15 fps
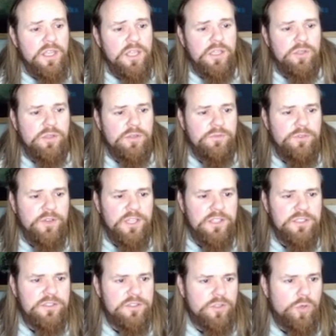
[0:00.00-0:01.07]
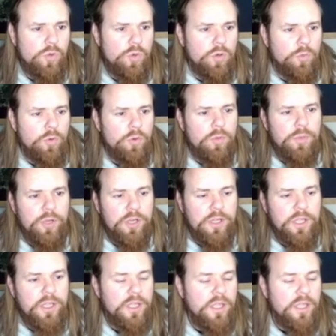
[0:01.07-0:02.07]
You can find this in the core rulebook.